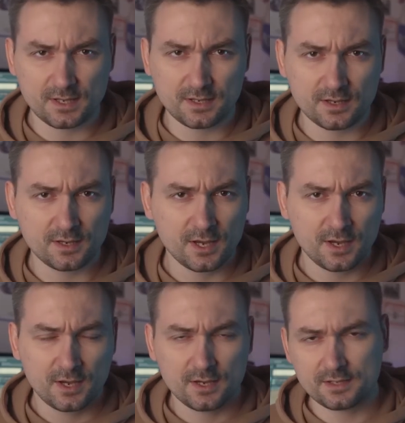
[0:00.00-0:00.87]
not
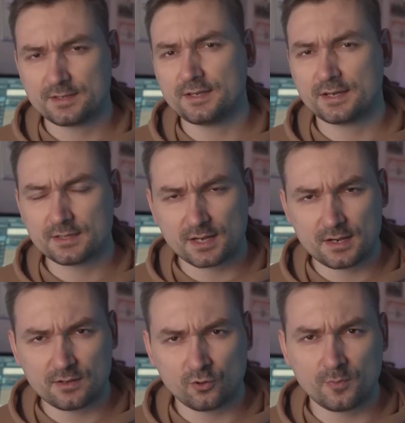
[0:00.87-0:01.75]
limited in its
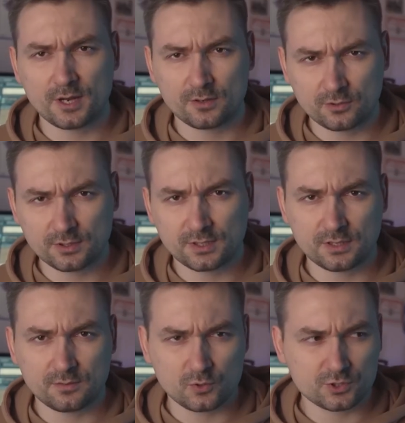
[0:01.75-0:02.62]
spread, this
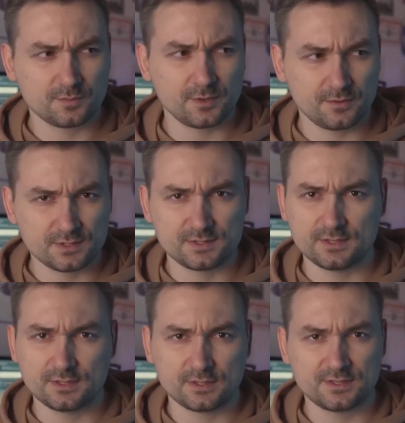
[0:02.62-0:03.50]
technology race
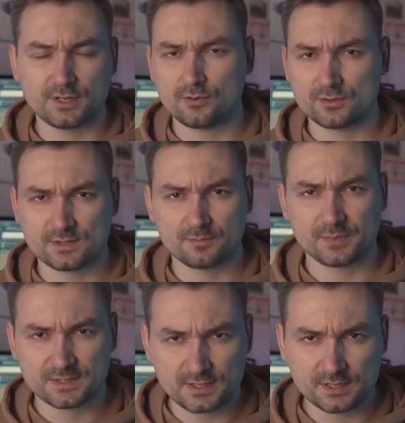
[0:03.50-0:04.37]
can lead to some
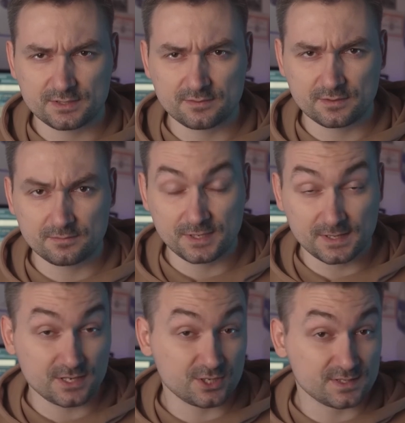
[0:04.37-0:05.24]
serious
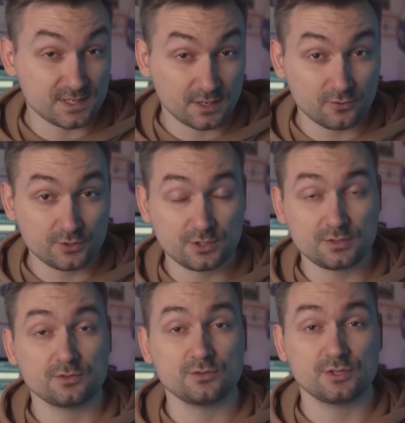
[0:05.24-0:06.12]
consequences and
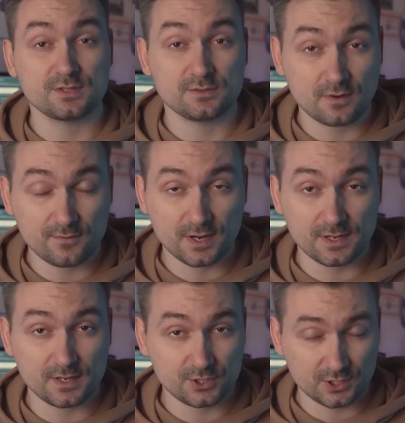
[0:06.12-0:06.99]
even endanger the
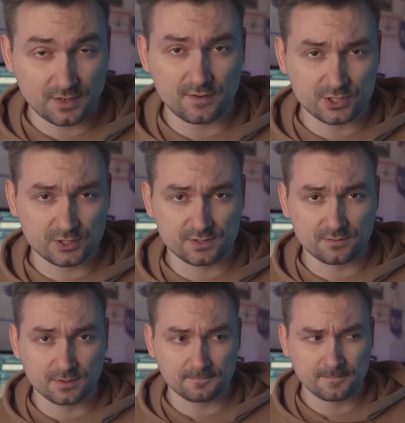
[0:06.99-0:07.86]
existence of
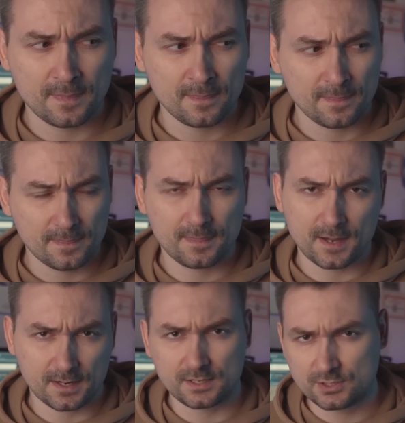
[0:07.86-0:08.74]
mankind.
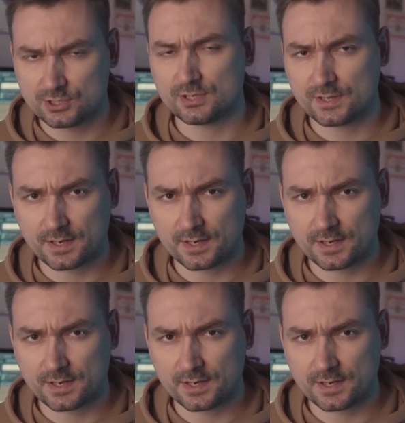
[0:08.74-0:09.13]
Well, that's what they